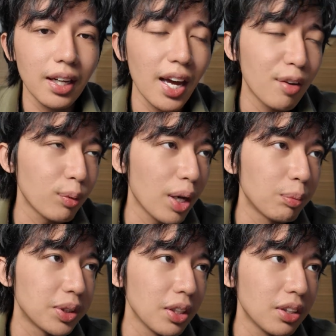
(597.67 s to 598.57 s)

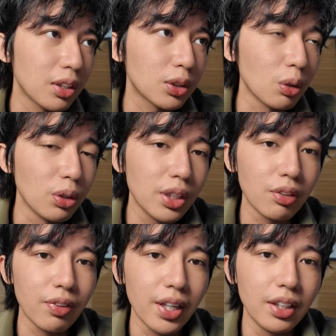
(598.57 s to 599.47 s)
I'm still not
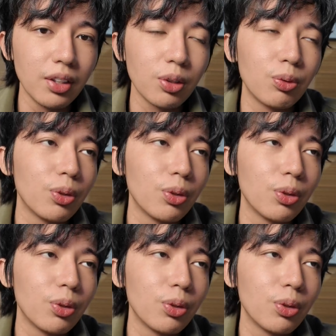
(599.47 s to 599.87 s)
solidified on